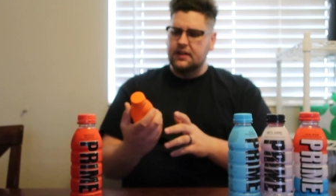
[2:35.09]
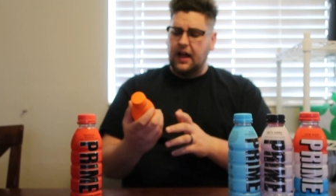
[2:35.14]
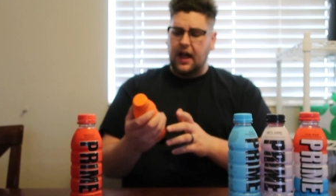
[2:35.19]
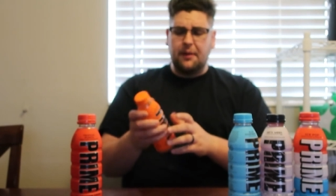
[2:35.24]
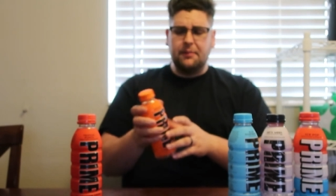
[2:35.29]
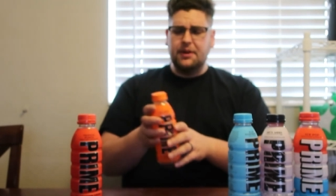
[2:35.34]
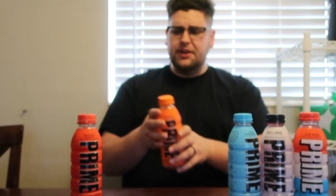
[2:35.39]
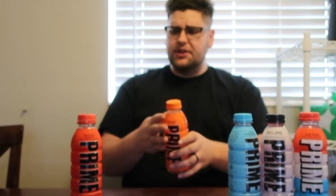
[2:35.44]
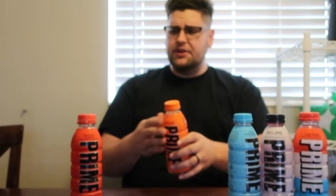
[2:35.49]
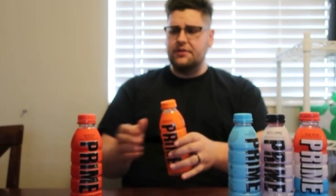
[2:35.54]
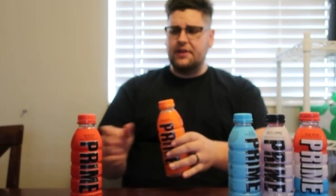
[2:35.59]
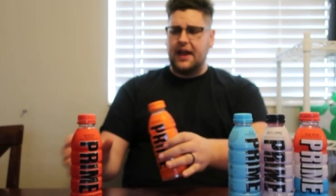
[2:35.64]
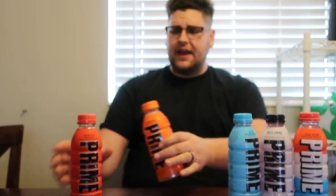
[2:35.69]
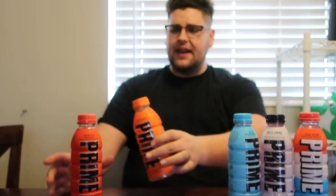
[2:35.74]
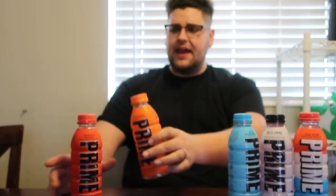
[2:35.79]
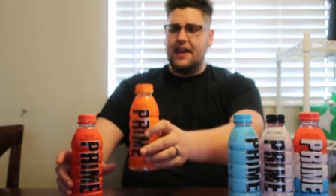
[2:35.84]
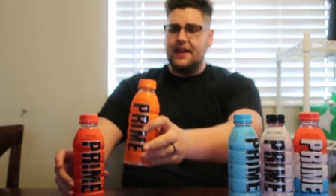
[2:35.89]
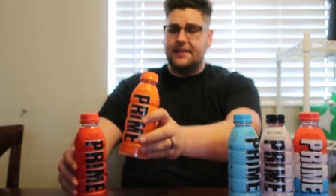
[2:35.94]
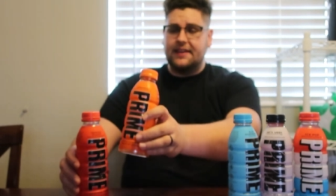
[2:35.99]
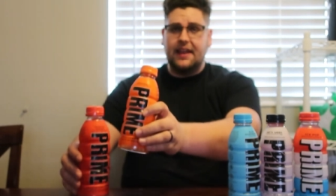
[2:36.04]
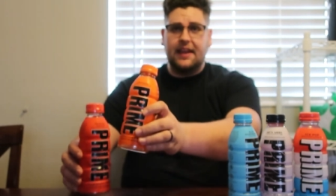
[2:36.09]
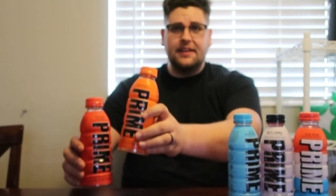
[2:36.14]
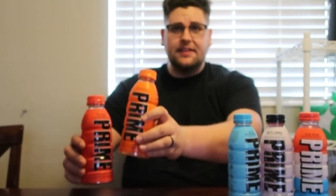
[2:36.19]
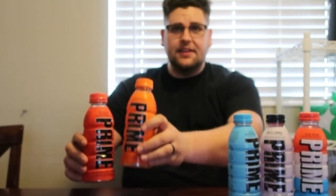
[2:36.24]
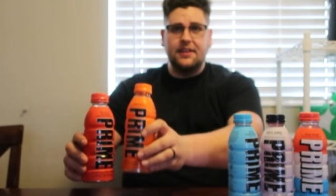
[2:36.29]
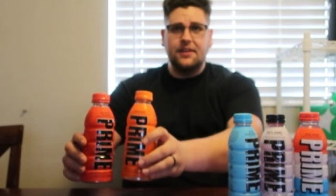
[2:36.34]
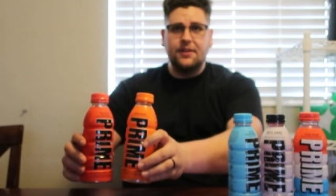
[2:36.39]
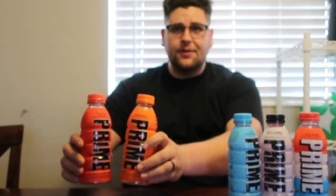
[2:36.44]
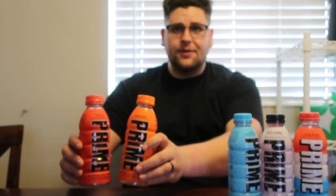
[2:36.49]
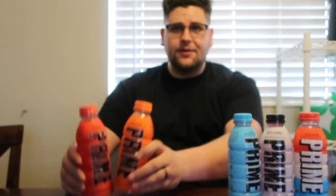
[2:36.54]
I'm gonna do nine out of ten
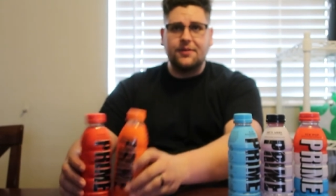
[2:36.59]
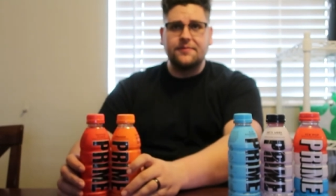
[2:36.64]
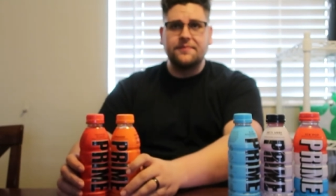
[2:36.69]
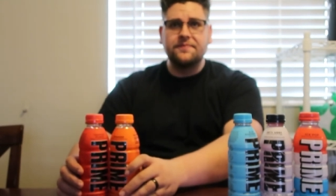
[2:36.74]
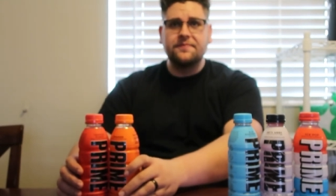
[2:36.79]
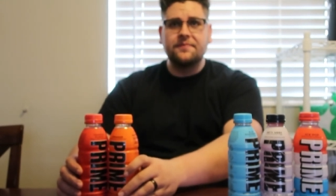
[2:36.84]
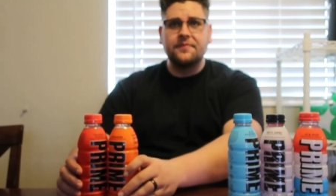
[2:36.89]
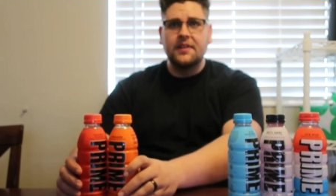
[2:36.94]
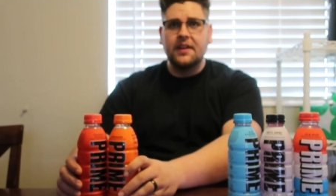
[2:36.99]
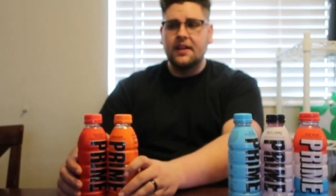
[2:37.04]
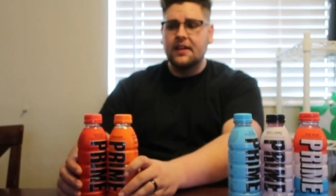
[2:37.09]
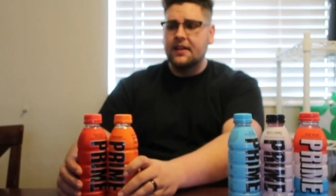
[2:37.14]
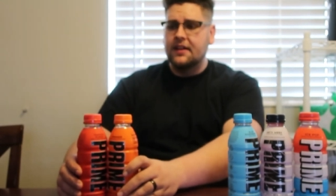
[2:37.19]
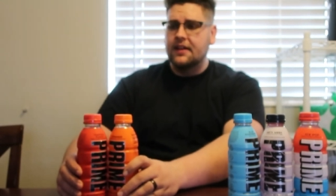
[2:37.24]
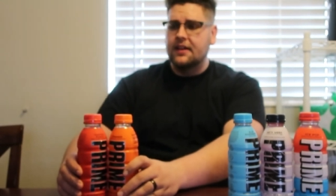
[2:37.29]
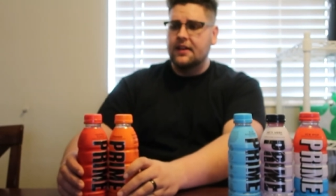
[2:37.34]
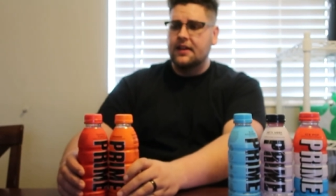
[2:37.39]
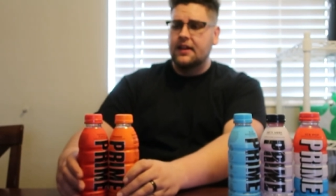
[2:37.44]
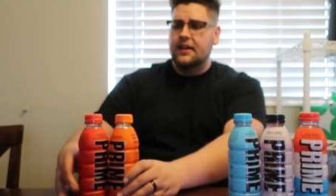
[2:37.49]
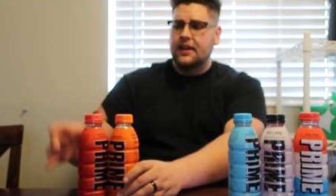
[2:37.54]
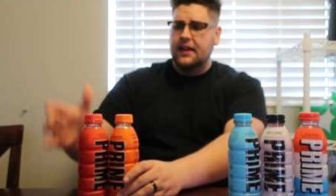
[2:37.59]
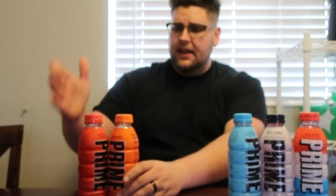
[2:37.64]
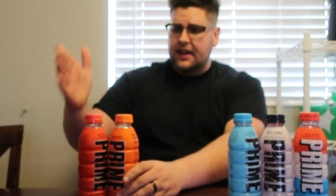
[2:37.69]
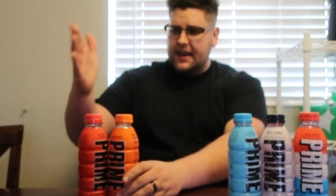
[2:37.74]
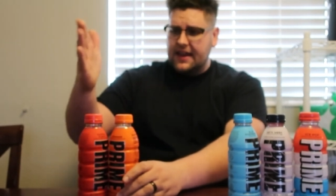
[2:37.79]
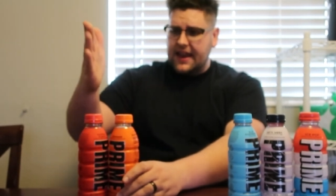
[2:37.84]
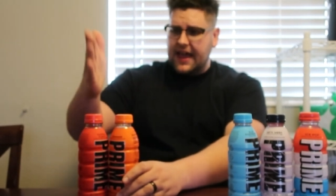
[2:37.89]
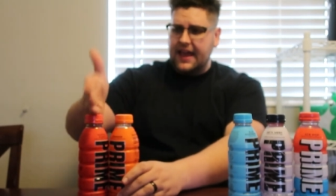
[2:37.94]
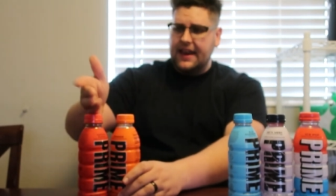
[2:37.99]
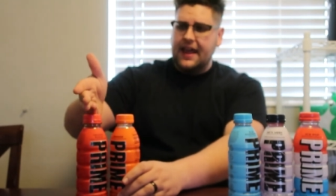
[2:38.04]
too.
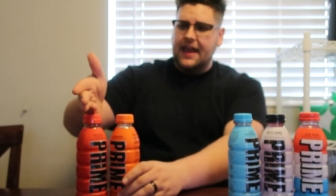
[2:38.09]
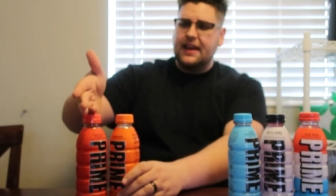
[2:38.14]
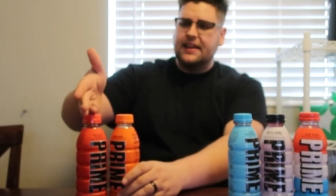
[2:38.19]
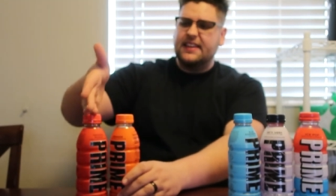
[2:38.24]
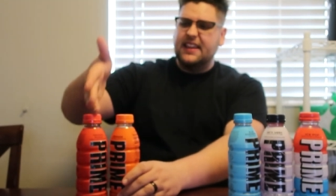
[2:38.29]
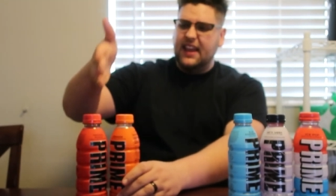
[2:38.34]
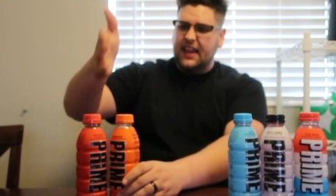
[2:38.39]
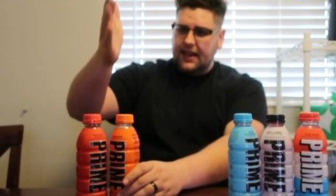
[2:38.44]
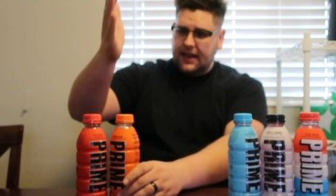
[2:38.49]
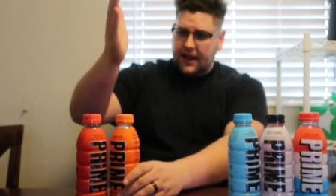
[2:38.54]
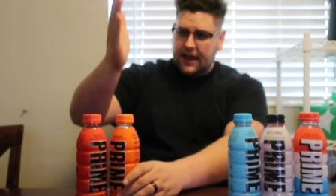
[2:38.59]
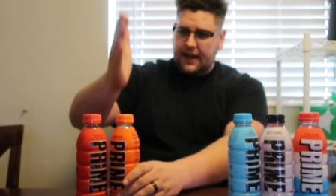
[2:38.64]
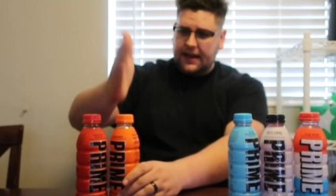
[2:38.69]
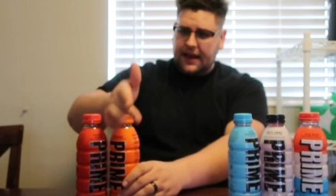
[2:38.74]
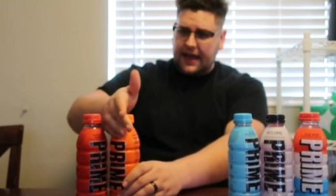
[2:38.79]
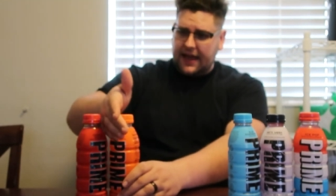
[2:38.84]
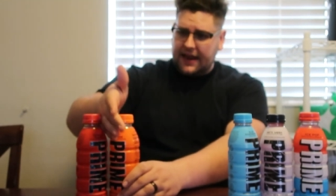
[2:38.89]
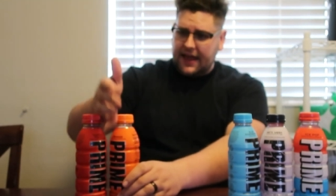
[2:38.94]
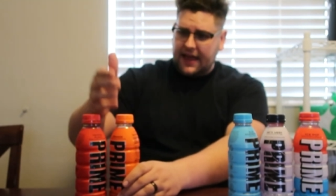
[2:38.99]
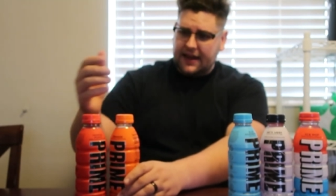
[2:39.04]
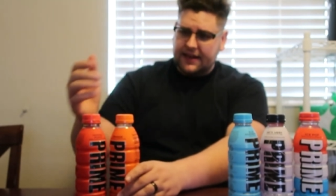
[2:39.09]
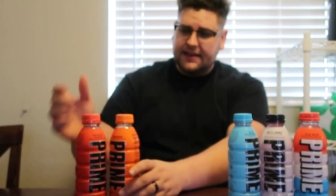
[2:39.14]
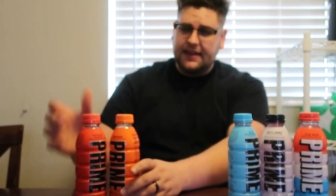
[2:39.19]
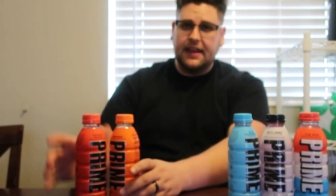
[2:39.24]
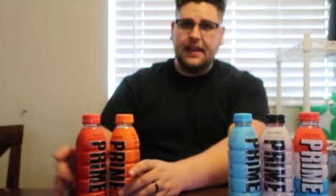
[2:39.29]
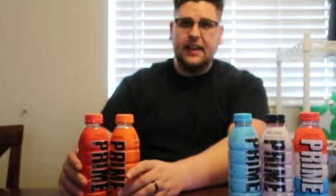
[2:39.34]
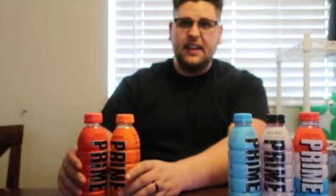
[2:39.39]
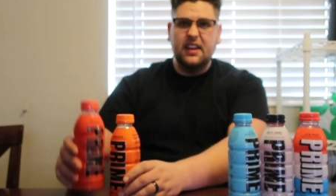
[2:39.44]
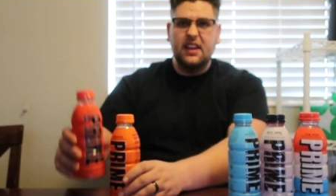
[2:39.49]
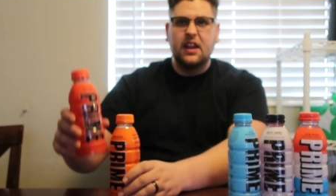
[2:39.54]
Nine out of ten. Nine out of
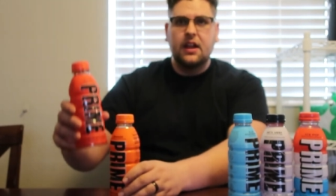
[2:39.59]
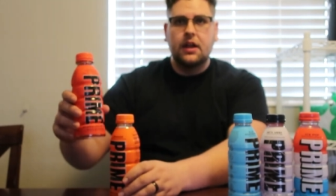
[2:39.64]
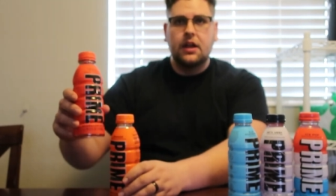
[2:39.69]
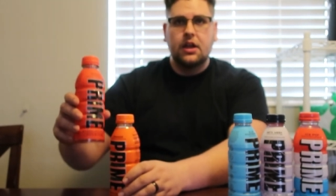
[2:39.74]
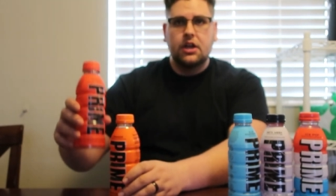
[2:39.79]
ten.